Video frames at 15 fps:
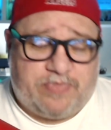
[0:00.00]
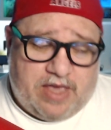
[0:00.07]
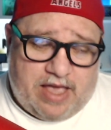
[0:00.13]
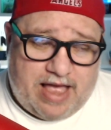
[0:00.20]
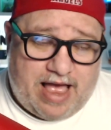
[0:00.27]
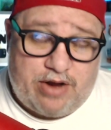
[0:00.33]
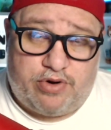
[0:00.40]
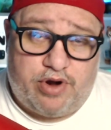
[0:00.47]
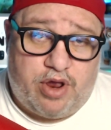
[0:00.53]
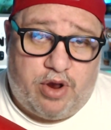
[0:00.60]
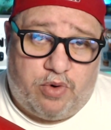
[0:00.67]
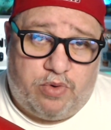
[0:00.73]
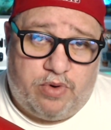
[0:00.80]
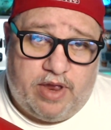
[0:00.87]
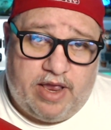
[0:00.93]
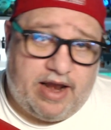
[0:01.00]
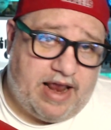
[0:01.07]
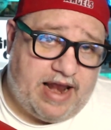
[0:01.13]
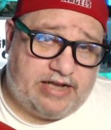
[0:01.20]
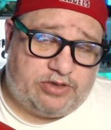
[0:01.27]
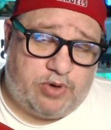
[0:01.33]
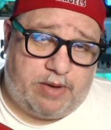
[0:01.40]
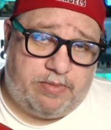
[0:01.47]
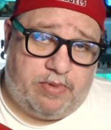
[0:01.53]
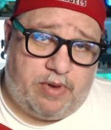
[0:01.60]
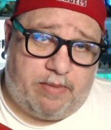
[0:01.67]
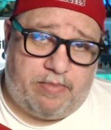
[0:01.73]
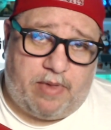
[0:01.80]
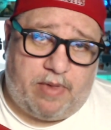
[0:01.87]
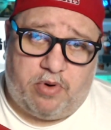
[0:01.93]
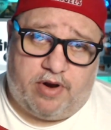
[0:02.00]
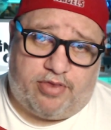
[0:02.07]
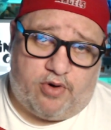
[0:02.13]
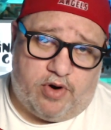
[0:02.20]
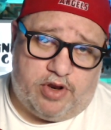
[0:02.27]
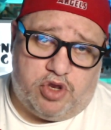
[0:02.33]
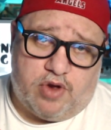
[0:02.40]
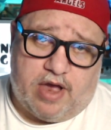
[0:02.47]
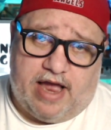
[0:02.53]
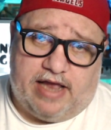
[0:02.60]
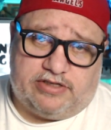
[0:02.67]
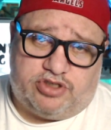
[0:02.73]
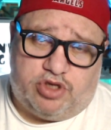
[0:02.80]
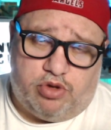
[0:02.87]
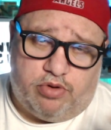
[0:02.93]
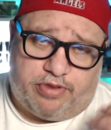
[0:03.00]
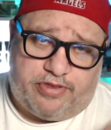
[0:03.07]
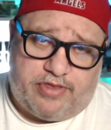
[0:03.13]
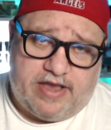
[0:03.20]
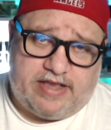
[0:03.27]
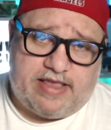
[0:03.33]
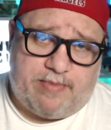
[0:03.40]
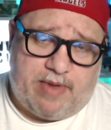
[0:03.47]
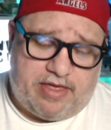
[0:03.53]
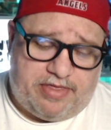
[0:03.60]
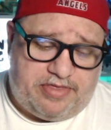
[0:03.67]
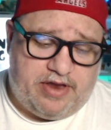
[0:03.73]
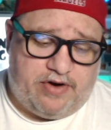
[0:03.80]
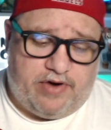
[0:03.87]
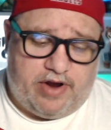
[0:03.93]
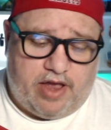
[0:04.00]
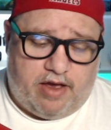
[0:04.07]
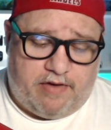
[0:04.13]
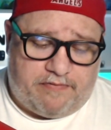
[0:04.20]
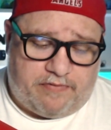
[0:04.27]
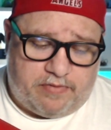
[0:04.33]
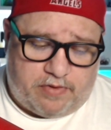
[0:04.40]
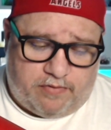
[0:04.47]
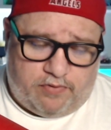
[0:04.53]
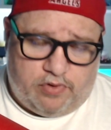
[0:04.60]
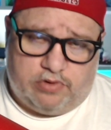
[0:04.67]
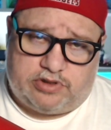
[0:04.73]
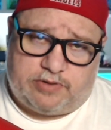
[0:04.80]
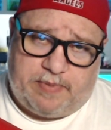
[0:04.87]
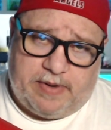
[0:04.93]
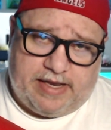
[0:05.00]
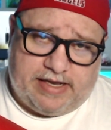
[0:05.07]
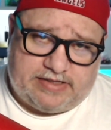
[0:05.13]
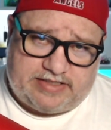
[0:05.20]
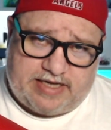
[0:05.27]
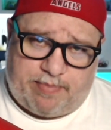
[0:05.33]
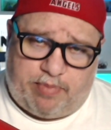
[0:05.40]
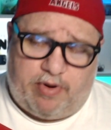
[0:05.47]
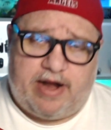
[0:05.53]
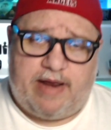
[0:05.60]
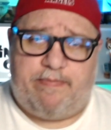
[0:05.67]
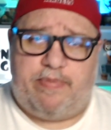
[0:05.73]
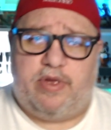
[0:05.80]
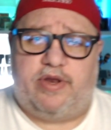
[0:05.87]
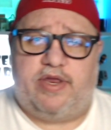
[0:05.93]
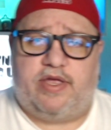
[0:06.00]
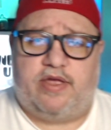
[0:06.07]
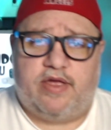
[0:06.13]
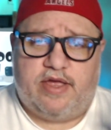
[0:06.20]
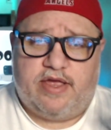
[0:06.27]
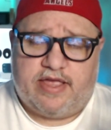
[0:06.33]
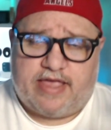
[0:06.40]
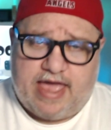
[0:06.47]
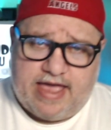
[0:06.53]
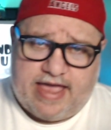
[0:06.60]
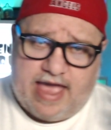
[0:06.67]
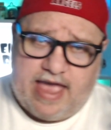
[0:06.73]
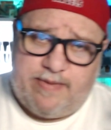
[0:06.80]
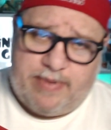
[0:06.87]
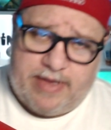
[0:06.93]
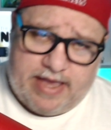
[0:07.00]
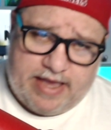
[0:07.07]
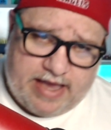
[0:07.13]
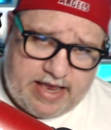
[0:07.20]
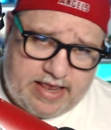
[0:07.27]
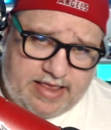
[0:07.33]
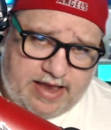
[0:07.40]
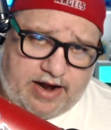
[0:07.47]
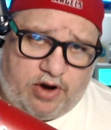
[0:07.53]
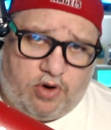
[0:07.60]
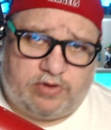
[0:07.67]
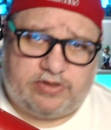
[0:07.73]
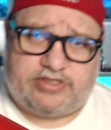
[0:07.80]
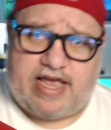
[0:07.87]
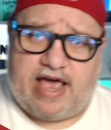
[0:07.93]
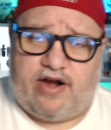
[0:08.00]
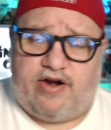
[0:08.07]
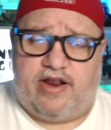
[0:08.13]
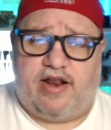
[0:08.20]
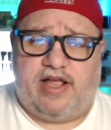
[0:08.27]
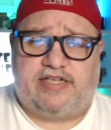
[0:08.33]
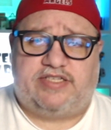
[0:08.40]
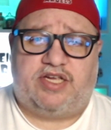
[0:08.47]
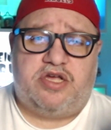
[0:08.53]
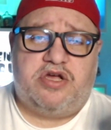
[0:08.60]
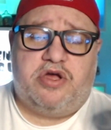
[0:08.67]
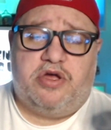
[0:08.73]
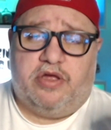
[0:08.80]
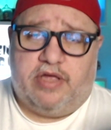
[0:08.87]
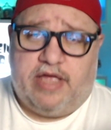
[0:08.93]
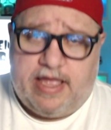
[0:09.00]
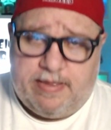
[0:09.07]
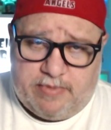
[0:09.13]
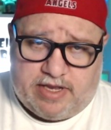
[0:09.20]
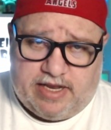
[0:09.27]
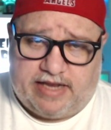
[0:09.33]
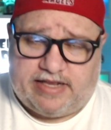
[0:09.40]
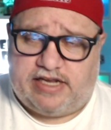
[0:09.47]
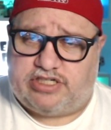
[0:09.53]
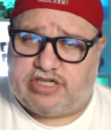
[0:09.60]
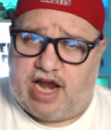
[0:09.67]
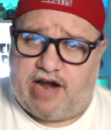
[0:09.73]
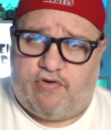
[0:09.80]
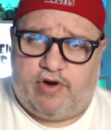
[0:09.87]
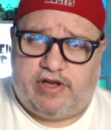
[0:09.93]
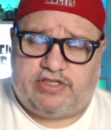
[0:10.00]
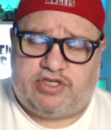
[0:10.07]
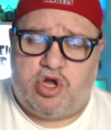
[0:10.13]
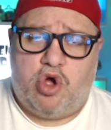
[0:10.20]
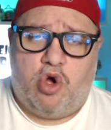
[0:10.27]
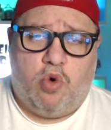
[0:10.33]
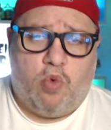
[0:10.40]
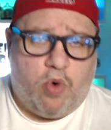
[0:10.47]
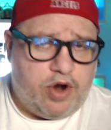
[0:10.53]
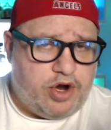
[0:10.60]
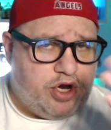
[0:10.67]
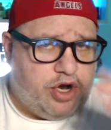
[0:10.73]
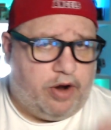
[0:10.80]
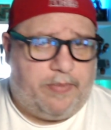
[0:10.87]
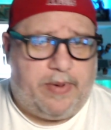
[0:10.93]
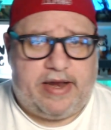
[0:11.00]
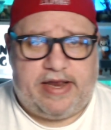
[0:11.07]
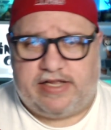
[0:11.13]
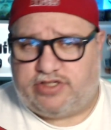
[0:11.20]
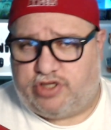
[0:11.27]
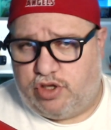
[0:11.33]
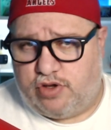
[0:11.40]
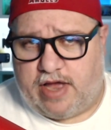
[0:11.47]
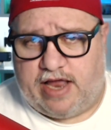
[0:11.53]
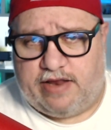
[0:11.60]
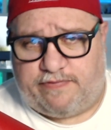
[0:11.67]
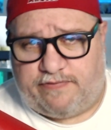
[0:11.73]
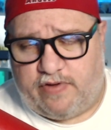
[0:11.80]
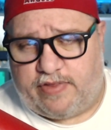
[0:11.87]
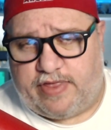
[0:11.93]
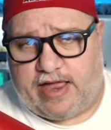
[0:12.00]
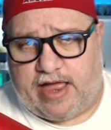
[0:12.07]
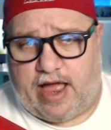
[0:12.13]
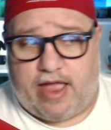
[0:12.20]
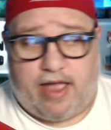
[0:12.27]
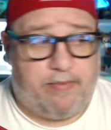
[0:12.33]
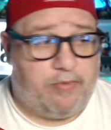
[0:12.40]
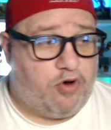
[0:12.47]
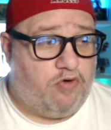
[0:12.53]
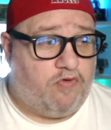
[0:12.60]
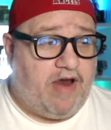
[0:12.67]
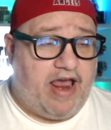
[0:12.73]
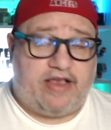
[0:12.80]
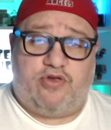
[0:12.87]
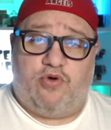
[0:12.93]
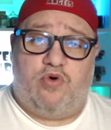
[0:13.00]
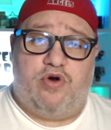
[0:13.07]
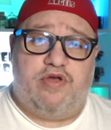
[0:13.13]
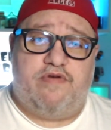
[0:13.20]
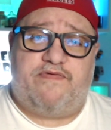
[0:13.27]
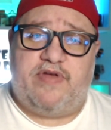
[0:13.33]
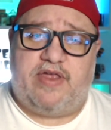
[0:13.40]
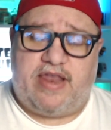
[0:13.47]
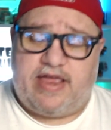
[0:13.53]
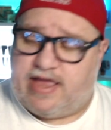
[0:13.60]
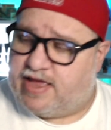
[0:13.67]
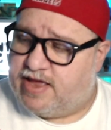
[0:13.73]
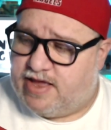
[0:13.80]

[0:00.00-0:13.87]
I don't know. And that's what I'm going to throw to you guys. Do you think that my theory of the Roost being a separated building, KK being in there on Saturday nights, him collecting gyroids, what are your opinions? Do you guys feel that I am correct, or do you feel like